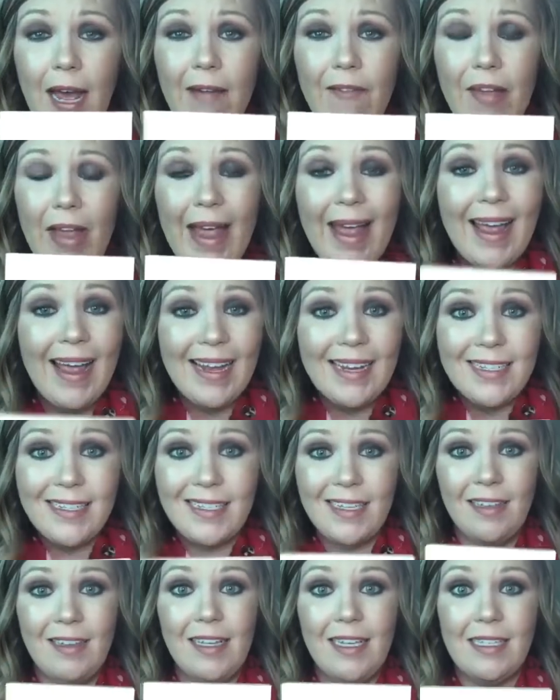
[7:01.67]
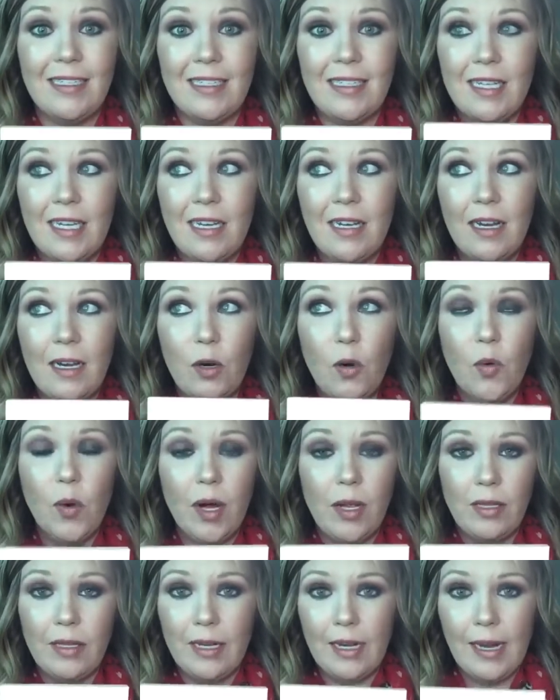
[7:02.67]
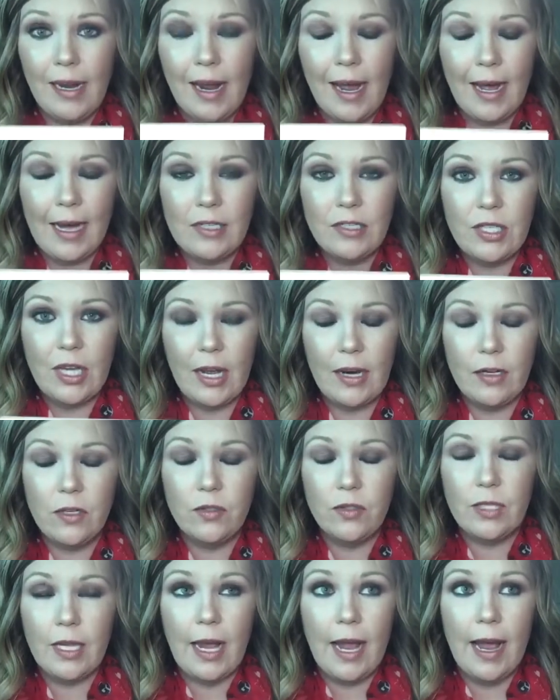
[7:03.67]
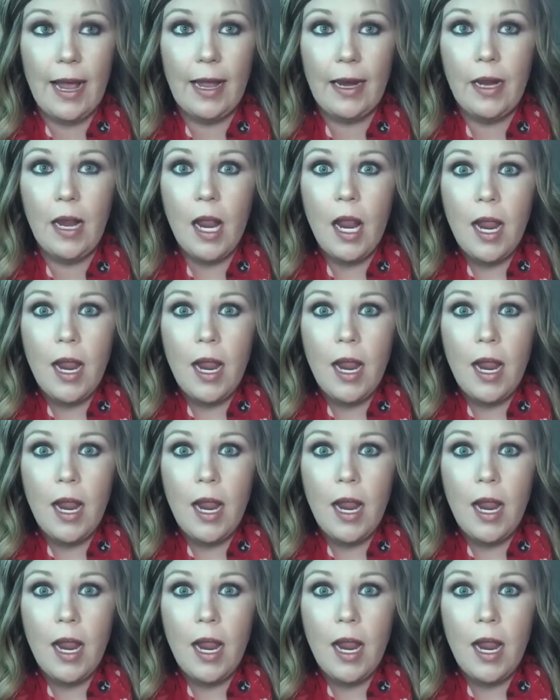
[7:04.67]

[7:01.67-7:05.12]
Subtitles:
have excellent quality eyeshadows at